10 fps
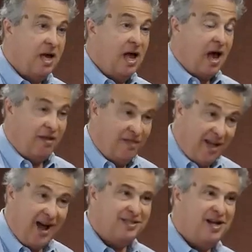And
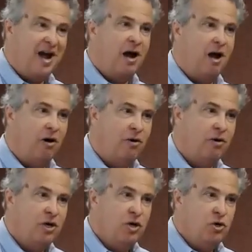that's
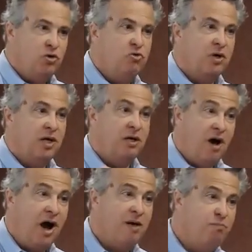how you
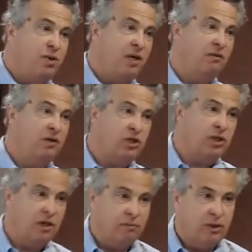cannot be the
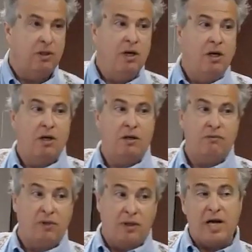chairman
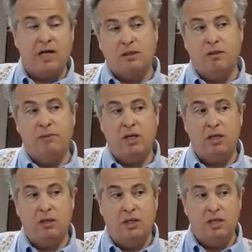of the lion
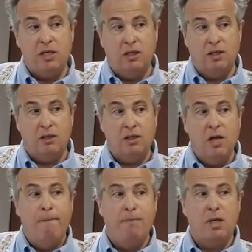committee in the den,
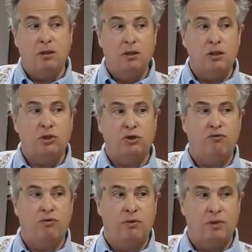but lunch
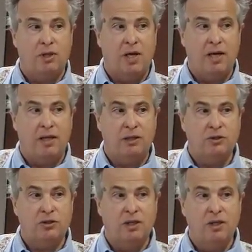for the
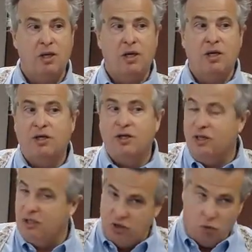lions.
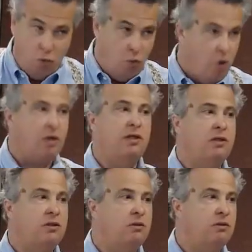Can you walked
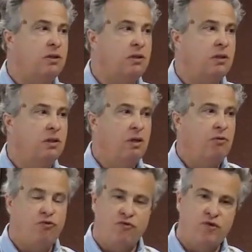into it
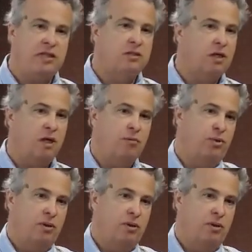face up?